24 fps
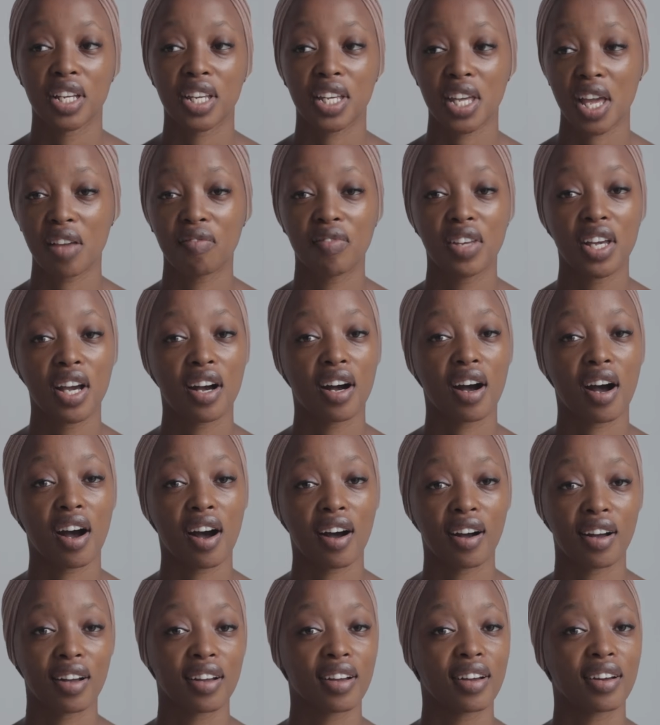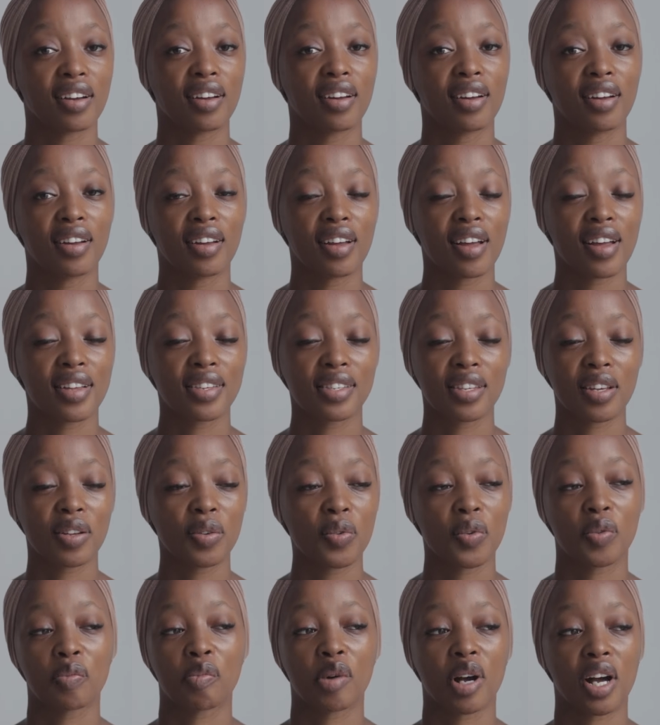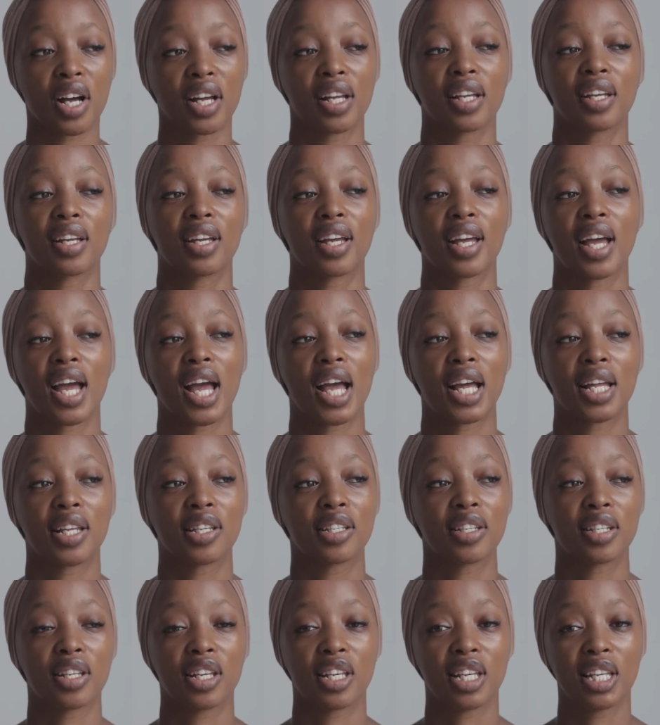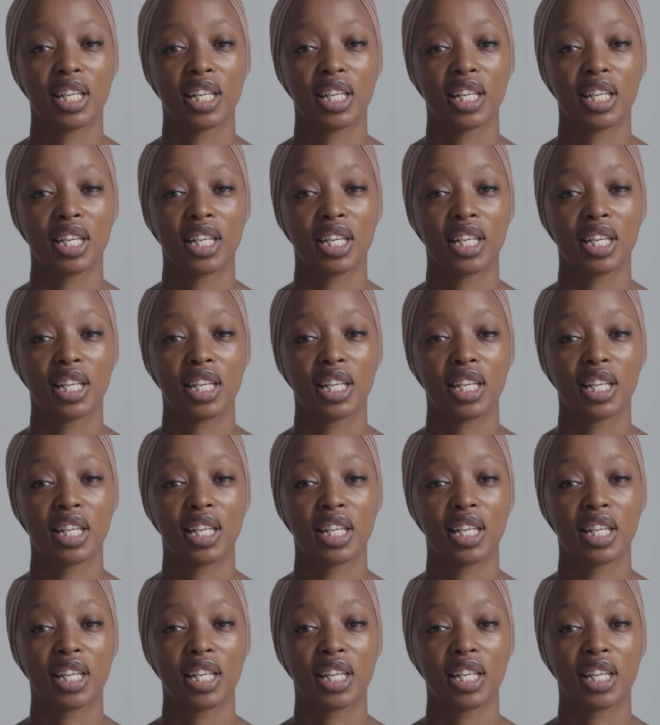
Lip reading: He gave me a hug and said goodbye, and